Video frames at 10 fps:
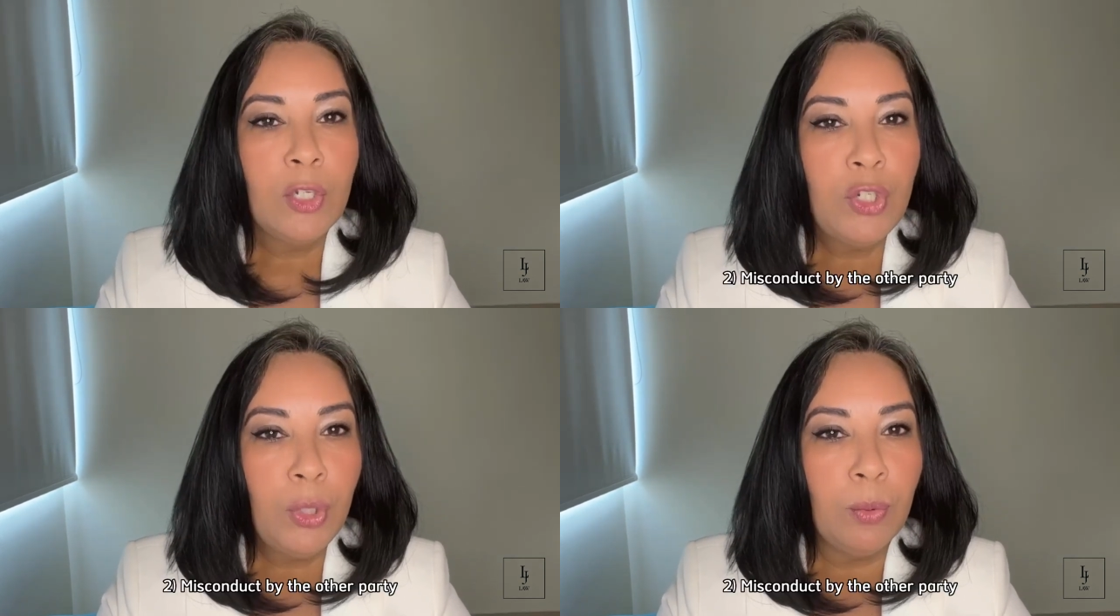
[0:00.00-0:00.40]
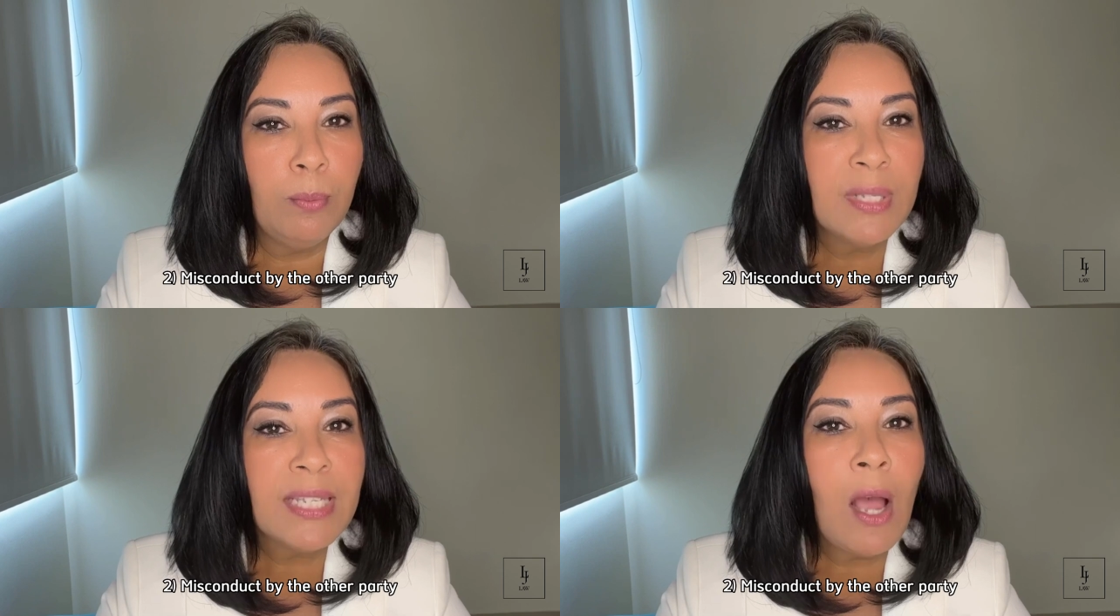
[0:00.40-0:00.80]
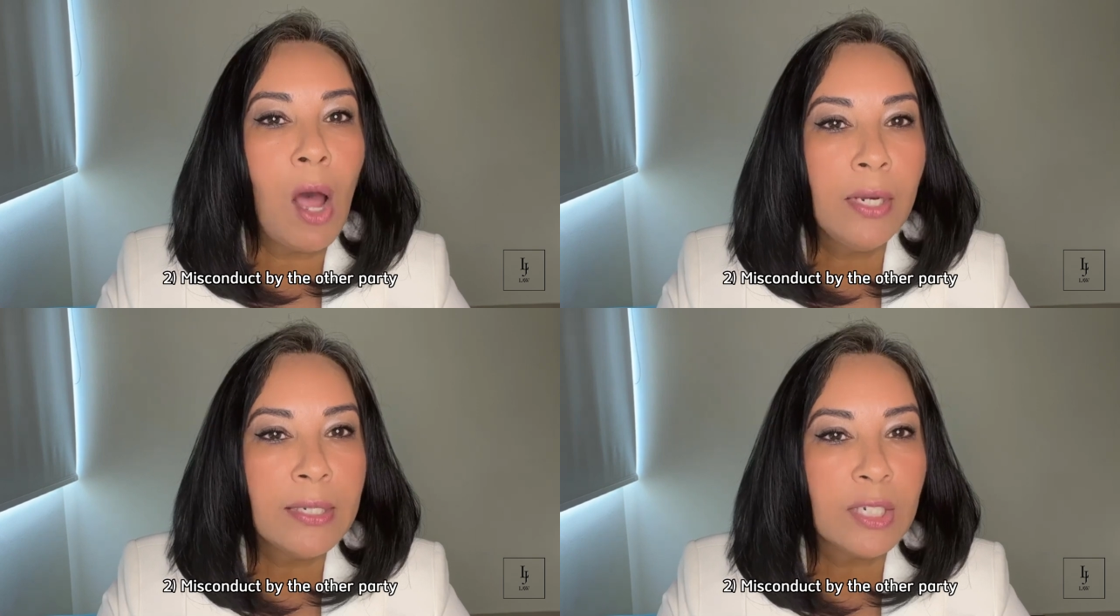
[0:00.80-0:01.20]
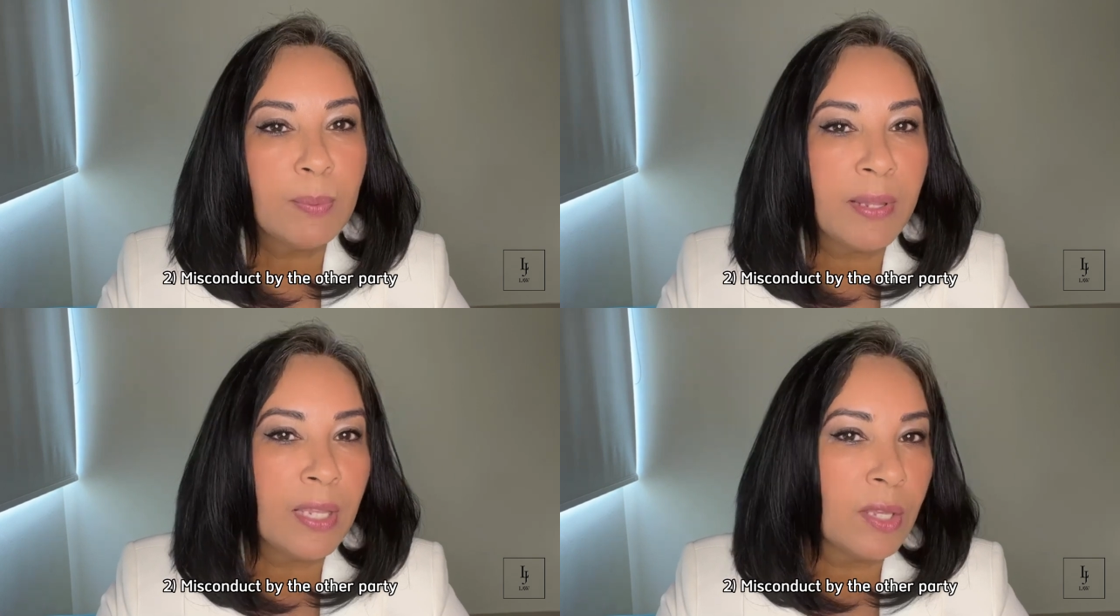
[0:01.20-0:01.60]
Two, misconduct
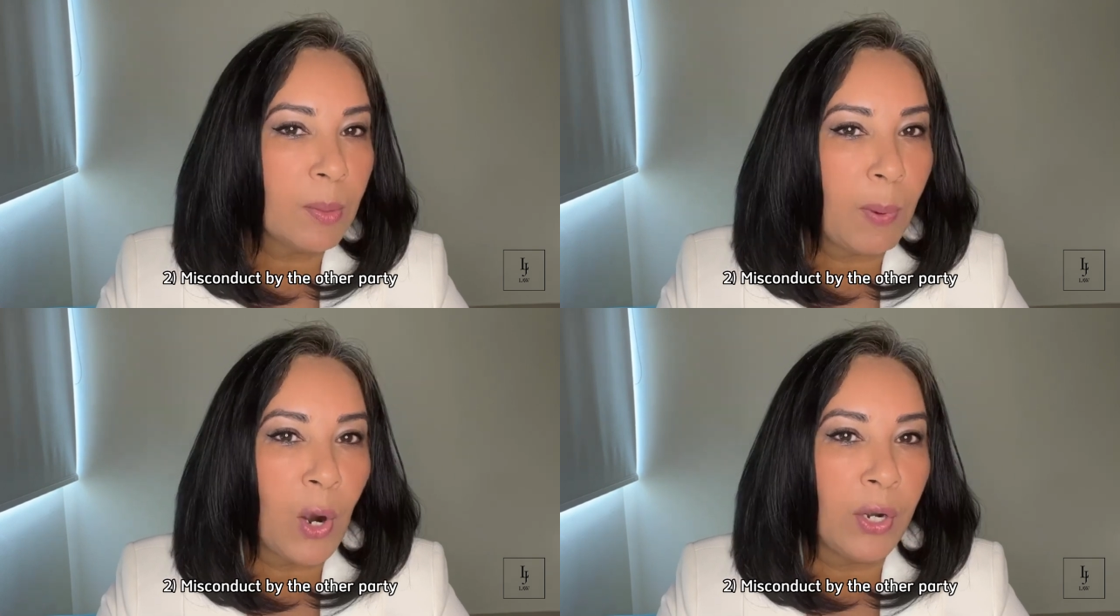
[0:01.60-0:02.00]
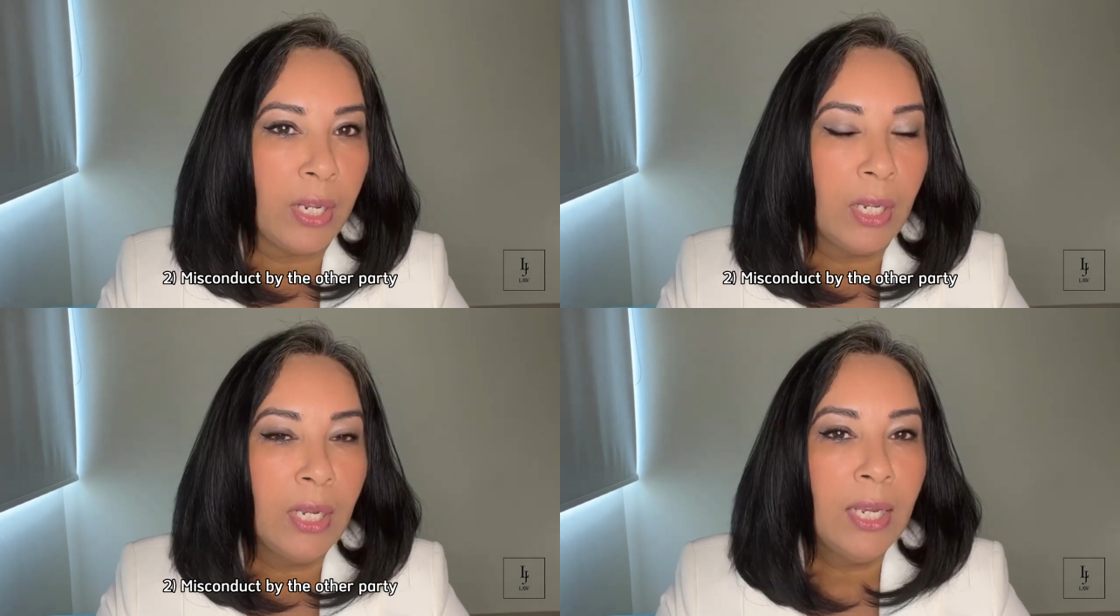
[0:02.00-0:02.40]
by the other party,